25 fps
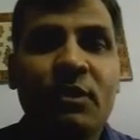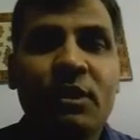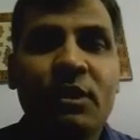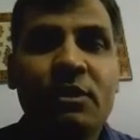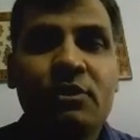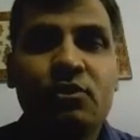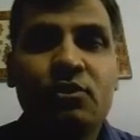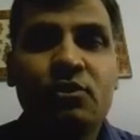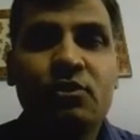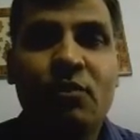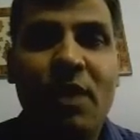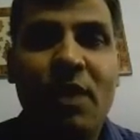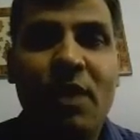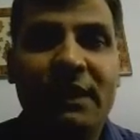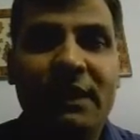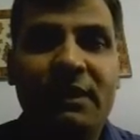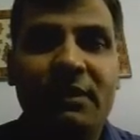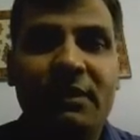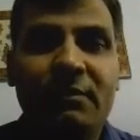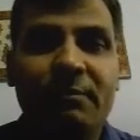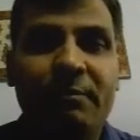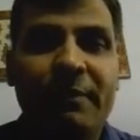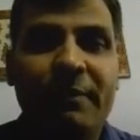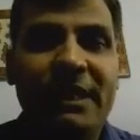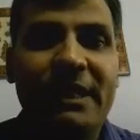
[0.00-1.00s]
So what
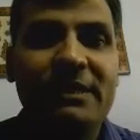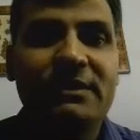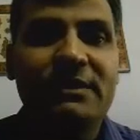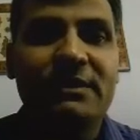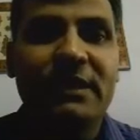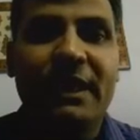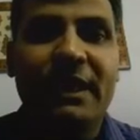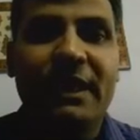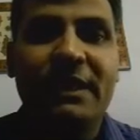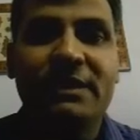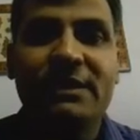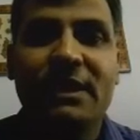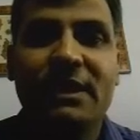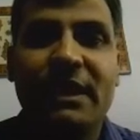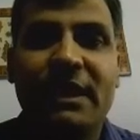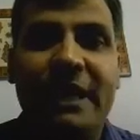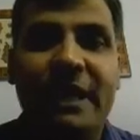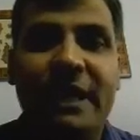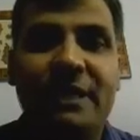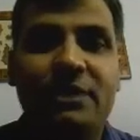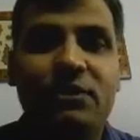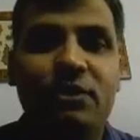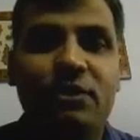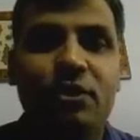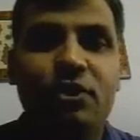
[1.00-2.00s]
makes the laser
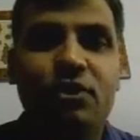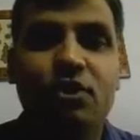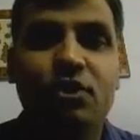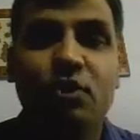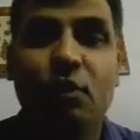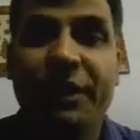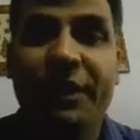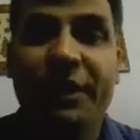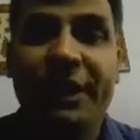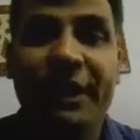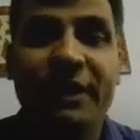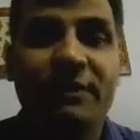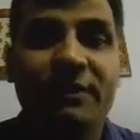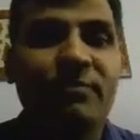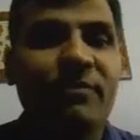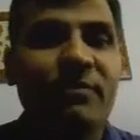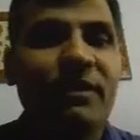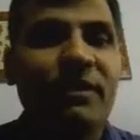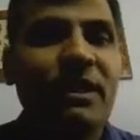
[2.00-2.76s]
light source unique?